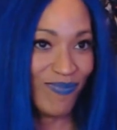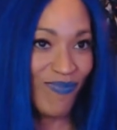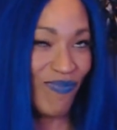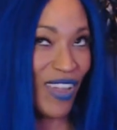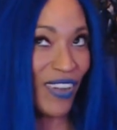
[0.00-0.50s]

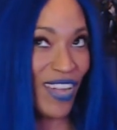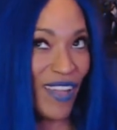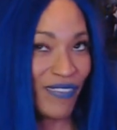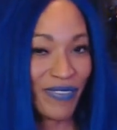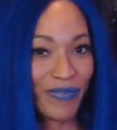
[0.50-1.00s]
Fair
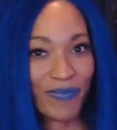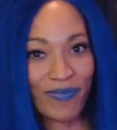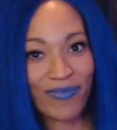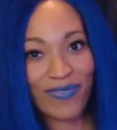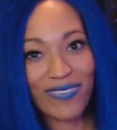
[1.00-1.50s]
enough.
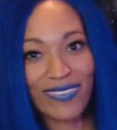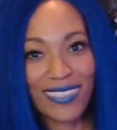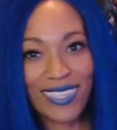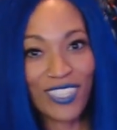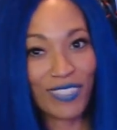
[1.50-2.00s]

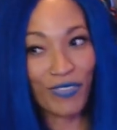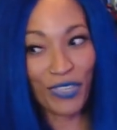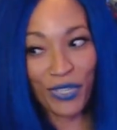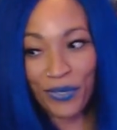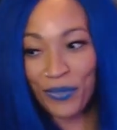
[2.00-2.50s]
It's just for
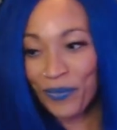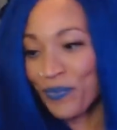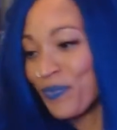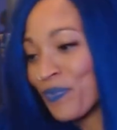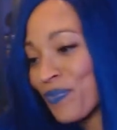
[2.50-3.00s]
you.
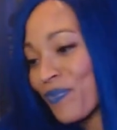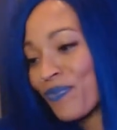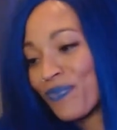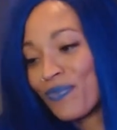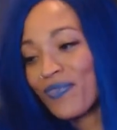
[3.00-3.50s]

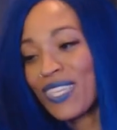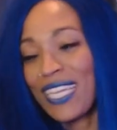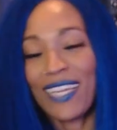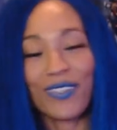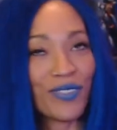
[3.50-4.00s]
The
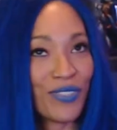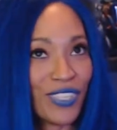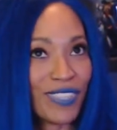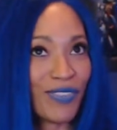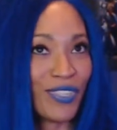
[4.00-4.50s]
candles are
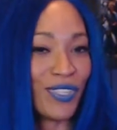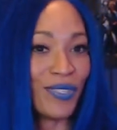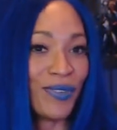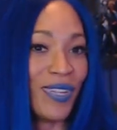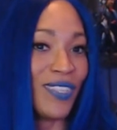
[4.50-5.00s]
just for
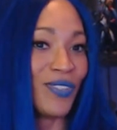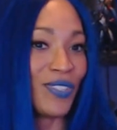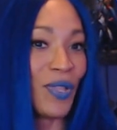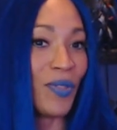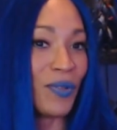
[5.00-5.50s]
you and your
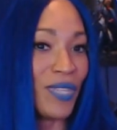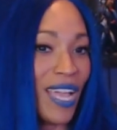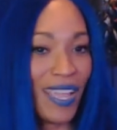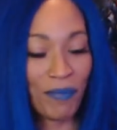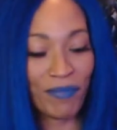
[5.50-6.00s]
solo
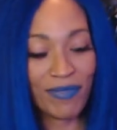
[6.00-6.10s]
time.